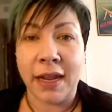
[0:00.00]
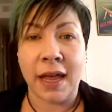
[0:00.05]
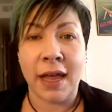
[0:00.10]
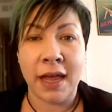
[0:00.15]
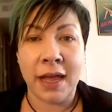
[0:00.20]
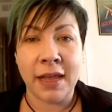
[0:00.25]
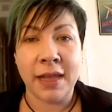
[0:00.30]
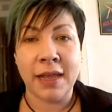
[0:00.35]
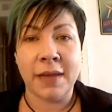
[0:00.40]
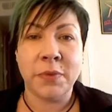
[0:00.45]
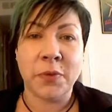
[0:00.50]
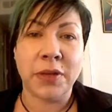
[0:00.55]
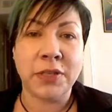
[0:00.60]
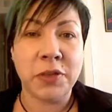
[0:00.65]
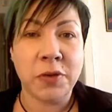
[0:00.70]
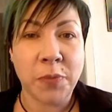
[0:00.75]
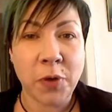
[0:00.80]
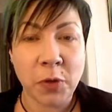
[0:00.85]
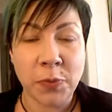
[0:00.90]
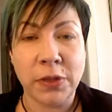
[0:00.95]
And
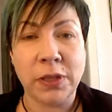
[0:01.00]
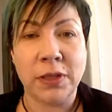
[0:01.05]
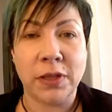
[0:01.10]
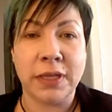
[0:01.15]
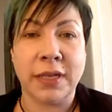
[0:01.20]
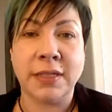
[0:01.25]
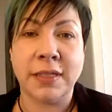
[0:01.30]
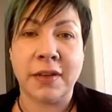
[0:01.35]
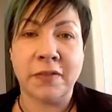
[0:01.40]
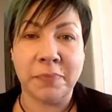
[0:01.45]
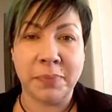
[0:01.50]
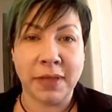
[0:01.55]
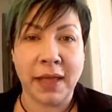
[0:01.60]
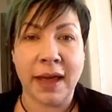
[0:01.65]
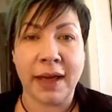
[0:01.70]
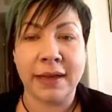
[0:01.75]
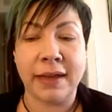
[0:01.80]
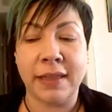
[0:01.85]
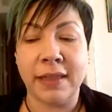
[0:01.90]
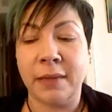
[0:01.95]
I am going to do a
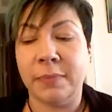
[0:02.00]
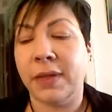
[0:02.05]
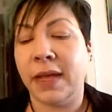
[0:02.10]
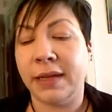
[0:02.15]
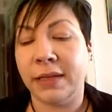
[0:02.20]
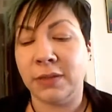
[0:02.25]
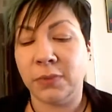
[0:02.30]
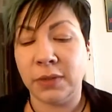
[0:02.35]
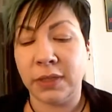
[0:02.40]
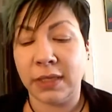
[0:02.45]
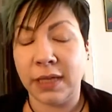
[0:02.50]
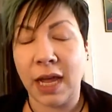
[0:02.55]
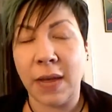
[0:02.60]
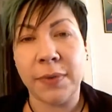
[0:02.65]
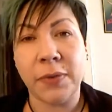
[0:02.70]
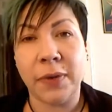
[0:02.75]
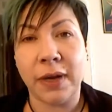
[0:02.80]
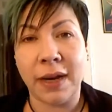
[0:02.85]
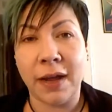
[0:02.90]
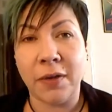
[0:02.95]
purple look instead of
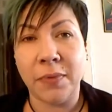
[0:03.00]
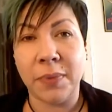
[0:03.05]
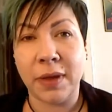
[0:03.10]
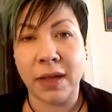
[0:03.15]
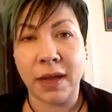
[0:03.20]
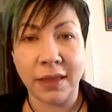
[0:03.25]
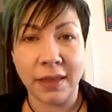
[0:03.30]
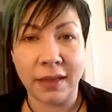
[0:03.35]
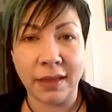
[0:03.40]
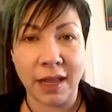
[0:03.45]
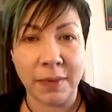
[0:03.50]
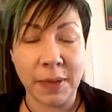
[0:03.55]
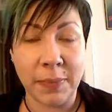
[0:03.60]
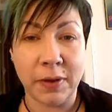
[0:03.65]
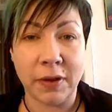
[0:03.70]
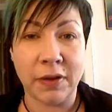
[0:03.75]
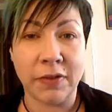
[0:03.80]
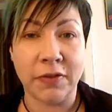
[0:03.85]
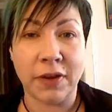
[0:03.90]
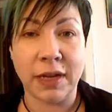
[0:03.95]
black. I think black
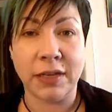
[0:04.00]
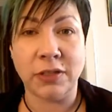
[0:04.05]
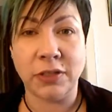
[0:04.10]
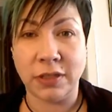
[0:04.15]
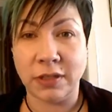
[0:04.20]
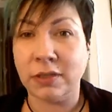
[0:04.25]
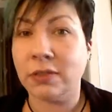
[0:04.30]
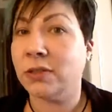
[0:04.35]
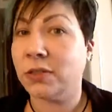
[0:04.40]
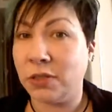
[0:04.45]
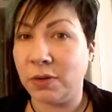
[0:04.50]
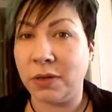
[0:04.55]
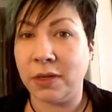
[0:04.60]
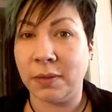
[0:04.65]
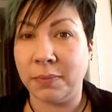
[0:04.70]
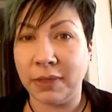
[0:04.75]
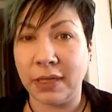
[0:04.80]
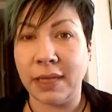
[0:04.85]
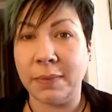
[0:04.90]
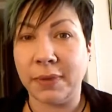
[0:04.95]
is really common right
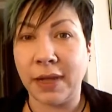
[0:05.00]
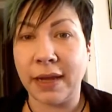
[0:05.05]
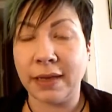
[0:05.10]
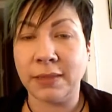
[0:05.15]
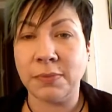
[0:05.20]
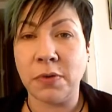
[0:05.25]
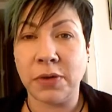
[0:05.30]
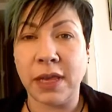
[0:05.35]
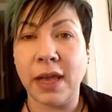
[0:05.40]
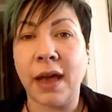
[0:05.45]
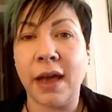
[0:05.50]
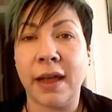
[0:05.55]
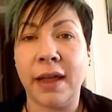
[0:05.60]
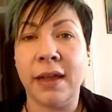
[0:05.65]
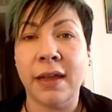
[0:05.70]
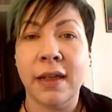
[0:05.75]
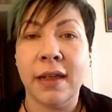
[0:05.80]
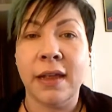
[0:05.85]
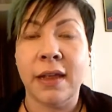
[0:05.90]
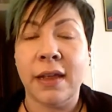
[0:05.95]
now, but I think a lot of
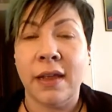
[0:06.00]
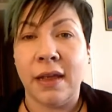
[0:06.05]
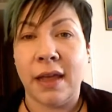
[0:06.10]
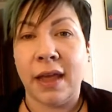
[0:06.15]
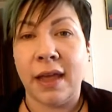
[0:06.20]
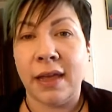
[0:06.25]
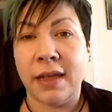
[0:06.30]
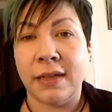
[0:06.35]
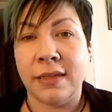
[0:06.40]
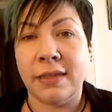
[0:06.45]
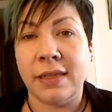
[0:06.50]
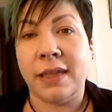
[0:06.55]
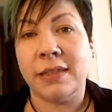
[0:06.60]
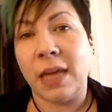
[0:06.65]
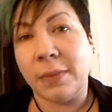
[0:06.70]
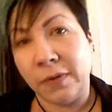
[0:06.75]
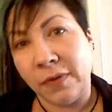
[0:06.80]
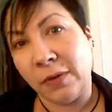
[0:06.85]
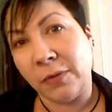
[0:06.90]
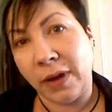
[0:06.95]
people are afraid to
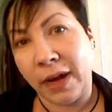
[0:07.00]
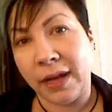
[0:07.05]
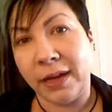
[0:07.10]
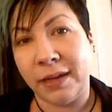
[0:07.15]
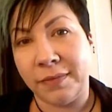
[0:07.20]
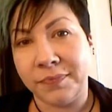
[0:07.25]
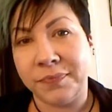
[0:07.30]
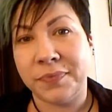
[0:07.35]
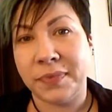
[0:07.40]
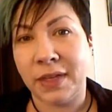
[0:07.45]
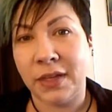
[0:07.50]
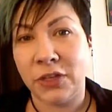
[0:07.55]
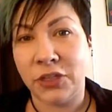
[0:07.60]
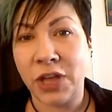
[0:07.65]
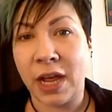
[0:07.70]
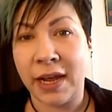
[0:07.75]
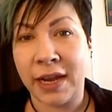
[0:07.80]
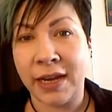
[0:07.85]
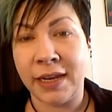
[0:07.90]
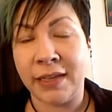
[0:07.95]
just do a completely
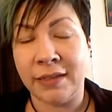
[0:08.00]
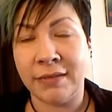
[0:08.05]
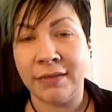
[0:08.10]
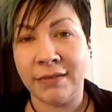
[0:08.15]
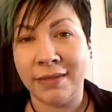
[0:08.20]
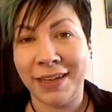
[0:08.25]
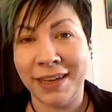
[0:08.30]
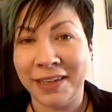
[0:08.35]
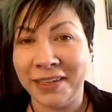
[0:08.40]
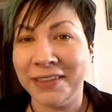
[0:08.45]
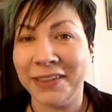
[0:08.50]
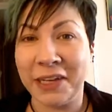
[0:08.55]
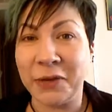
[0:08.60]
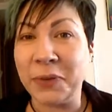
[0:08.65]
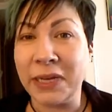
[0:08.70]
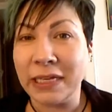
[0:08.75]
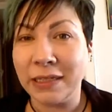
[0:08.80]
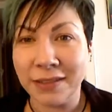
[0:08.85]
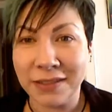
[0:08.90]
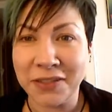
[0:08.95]
black smoky
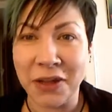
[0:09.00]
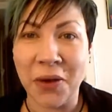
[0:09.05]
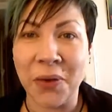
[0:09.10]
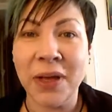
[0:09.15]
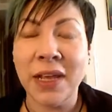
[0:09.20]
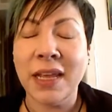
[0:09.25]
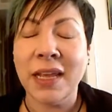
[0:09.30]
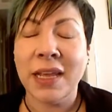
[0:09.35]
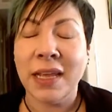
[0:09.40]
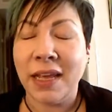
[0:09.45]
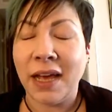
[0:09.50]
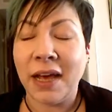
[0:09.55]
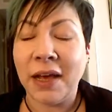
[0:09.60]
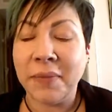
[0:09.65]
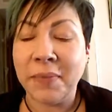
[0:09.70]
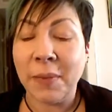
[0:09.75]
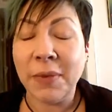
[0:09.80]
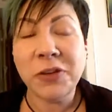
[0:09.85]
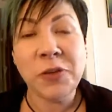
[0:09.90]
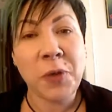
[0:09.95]
eye.
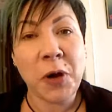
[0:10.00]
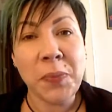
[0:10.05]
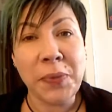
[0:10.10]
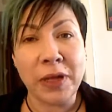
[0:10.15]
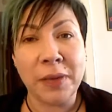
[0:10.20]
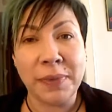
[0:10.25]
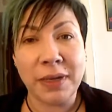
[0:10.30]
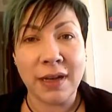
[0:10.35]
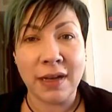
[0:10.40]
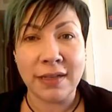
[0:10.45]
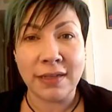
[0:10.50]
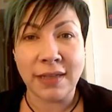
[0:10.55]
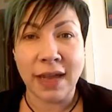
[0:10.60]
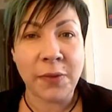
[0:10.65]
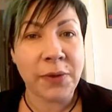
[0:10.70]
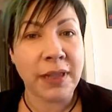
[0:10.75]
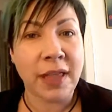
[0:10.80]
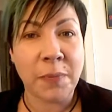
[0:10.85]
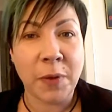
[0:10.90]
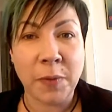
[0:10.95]
And then on top of it,
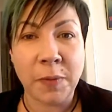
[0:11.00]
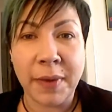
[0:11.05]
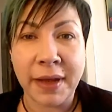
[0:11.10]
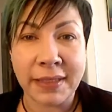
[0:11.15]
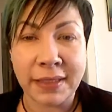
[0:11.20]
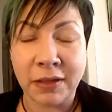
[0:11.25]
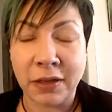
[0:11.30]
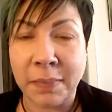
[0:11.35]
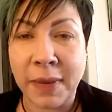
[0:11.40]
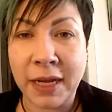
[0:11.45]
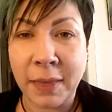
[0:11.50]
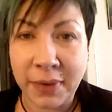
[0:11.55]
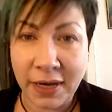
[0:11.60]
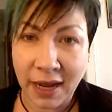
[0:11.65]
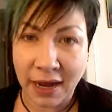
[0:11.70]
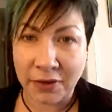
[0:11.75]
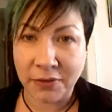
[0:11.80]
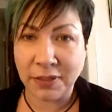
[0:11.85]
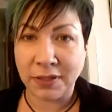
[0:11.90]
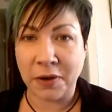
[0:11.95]
we're adding
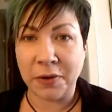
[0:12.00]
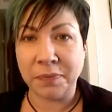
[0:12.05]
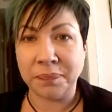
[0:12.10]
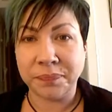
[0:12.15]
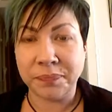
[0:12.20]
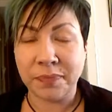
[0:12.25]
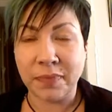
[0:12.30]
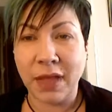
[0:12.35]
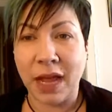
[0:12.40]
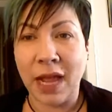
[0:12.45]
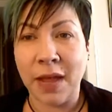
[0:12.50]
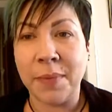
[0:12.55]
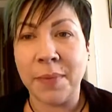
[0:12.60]
shine and